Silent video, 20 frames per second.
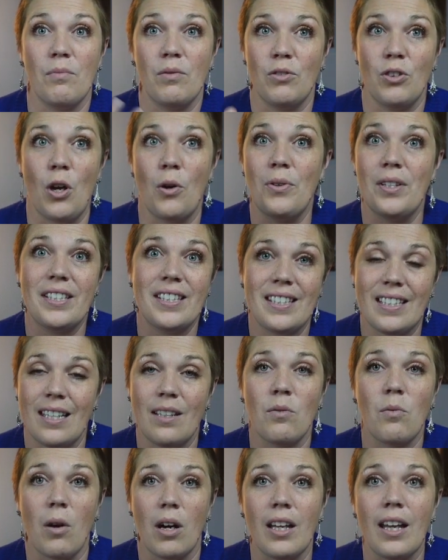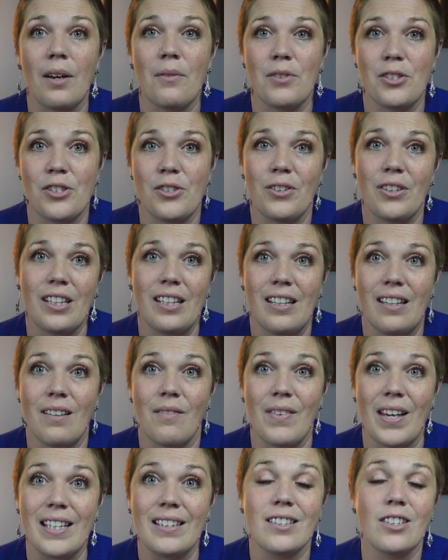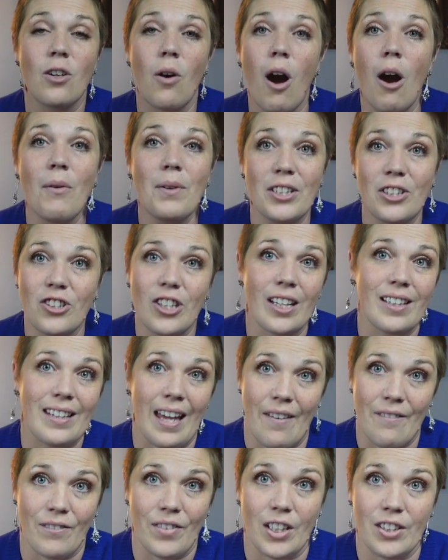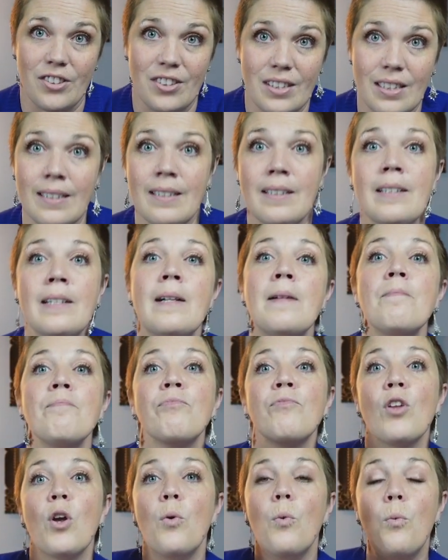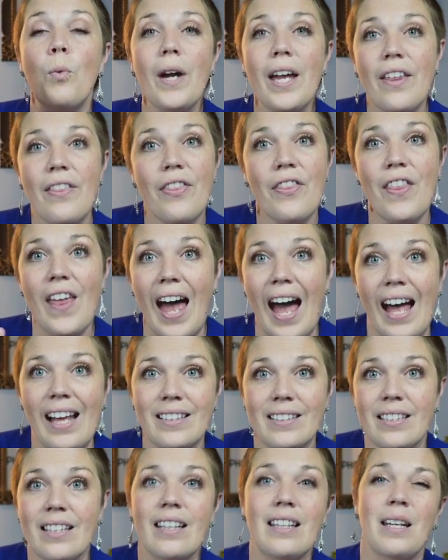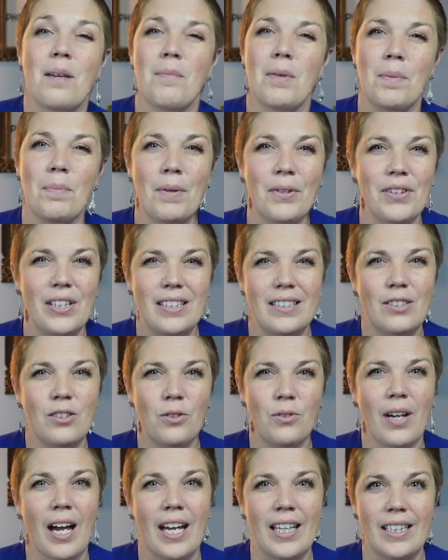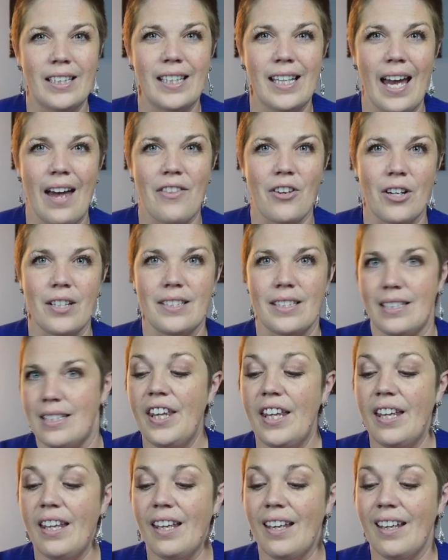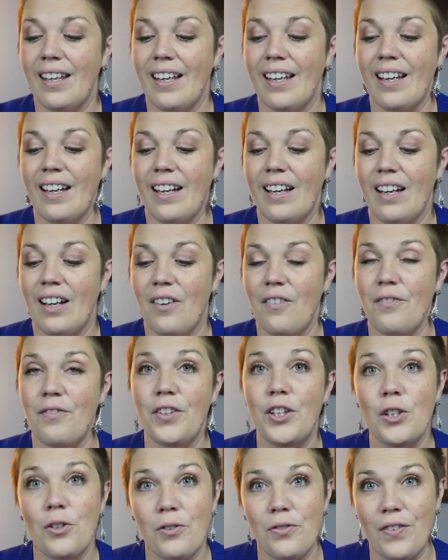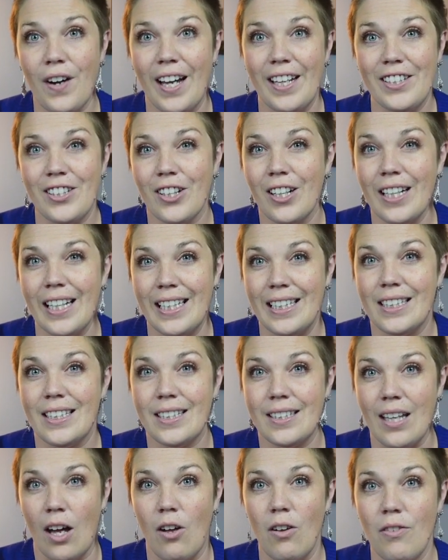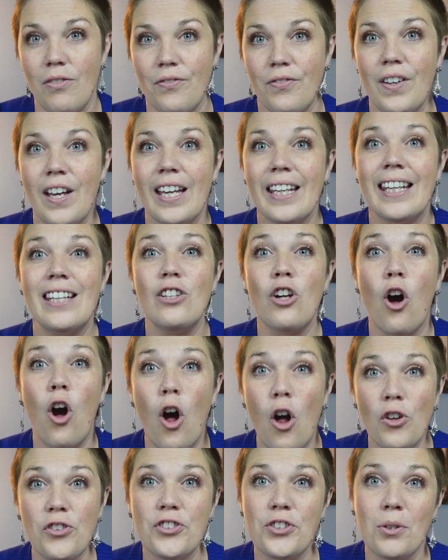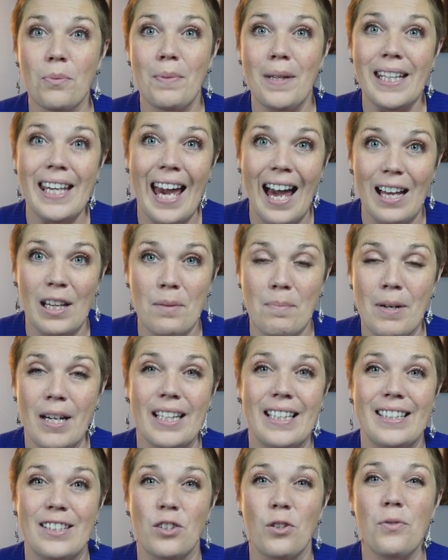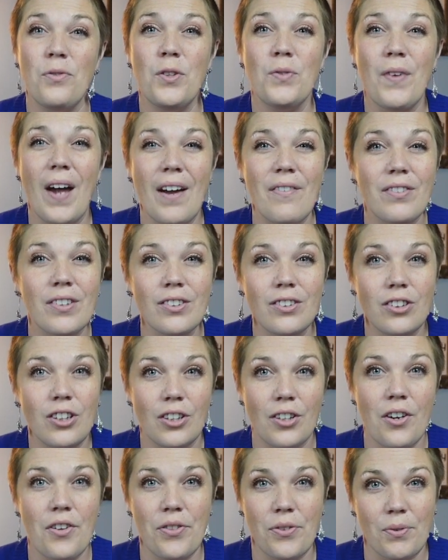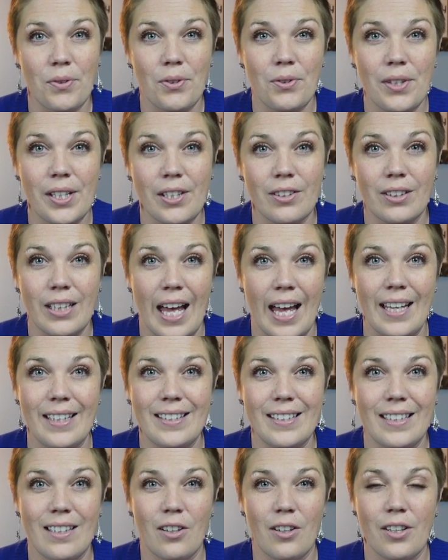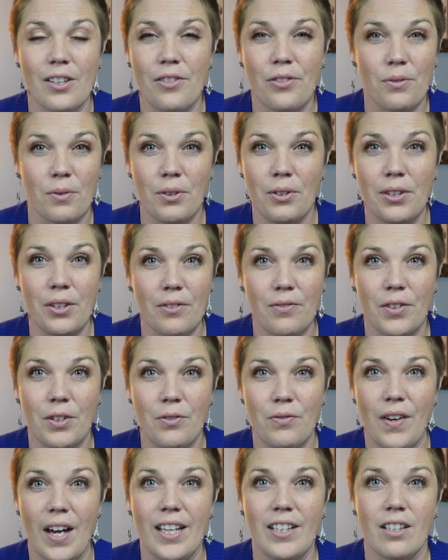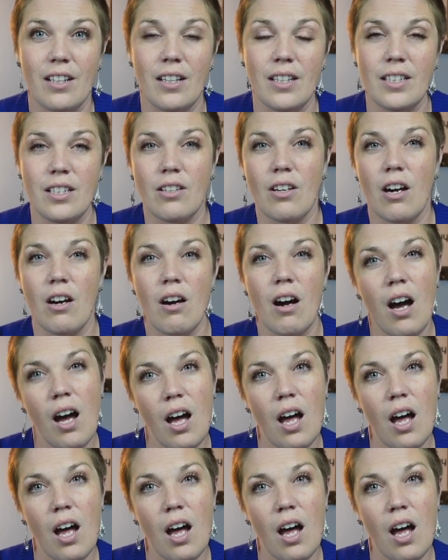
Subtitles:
notice it while I was shooting an event. So always check that first. With that, and I'm going to put these two kind of together as the viewfinder itself can also be calibrated. So if you've ever looked through your lens or through your viewfinder and you go,